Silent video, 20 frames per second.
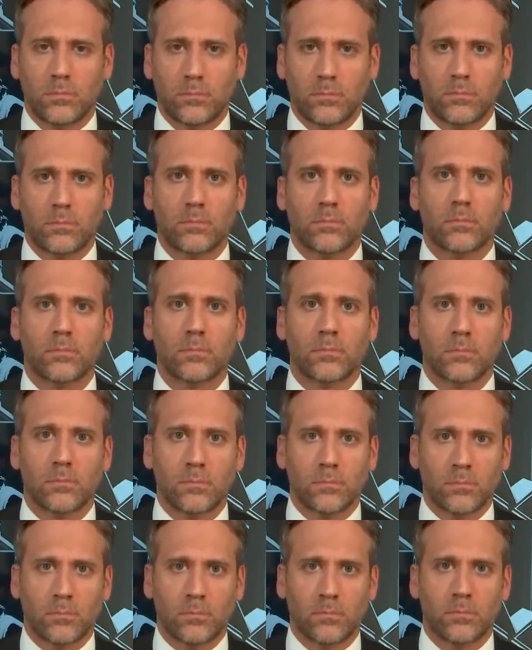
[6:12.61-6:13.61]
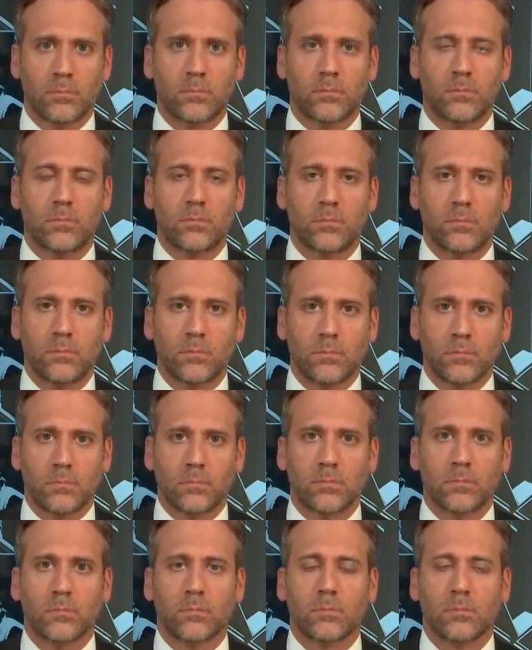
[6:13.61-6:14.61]

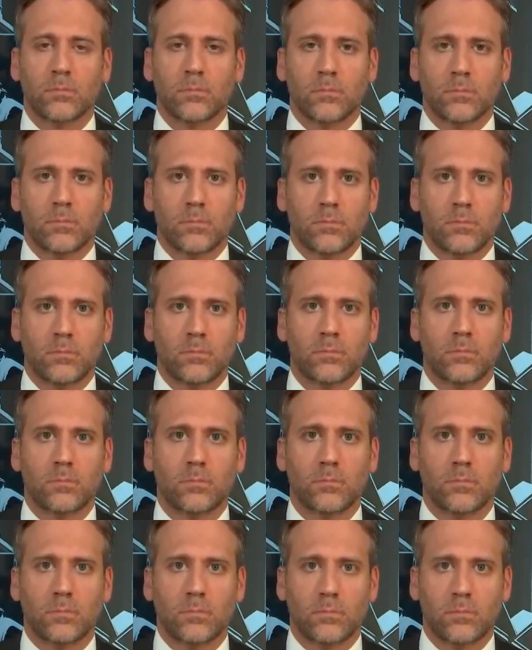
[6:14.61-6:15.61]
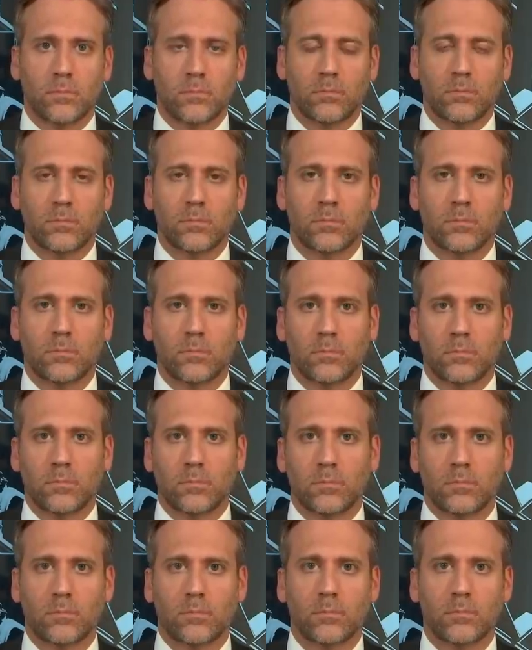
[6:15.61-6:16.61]

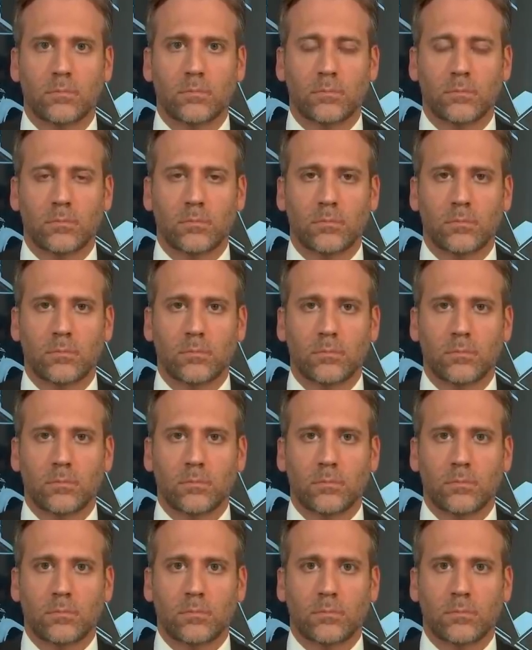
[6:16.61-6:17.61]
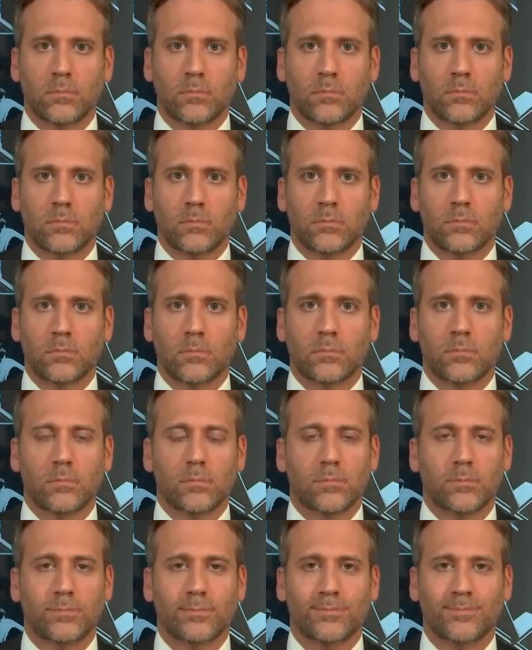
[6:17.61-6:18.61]

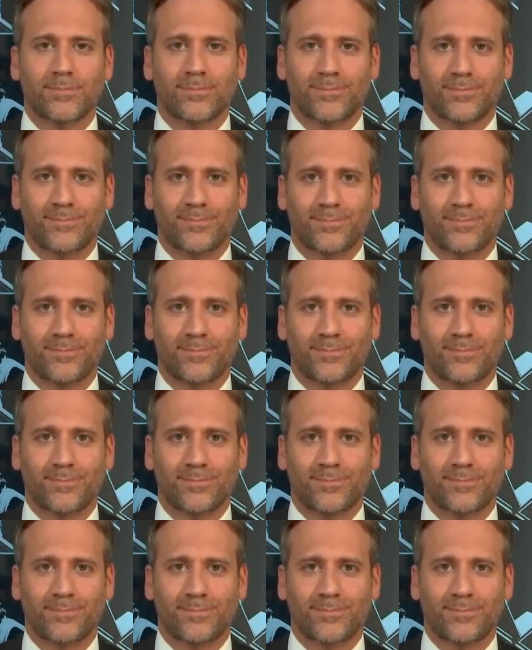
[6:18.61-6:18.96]
No words are spoken by the person on screen.